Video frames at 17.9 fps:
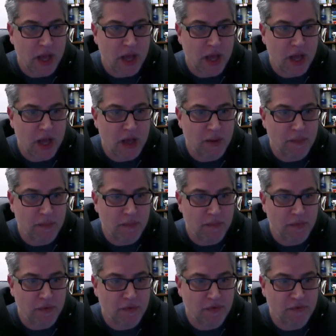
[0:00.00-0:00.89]

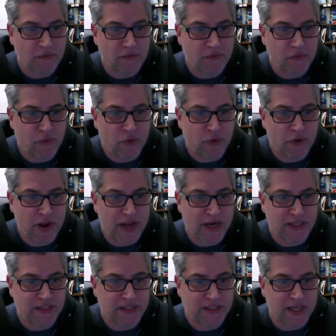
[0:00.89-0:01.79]
Um, four
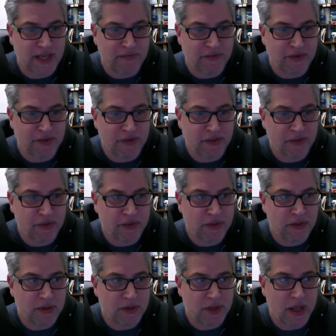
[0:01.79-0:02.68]
out of seven
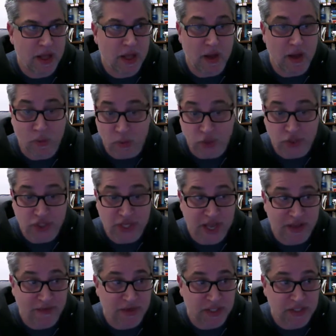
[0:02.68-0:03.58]
uh, were
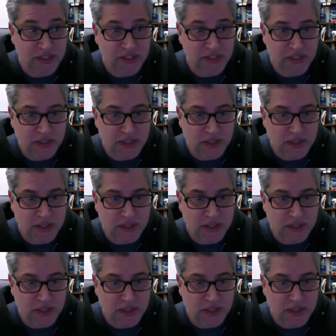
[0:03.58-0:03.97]
Chevys.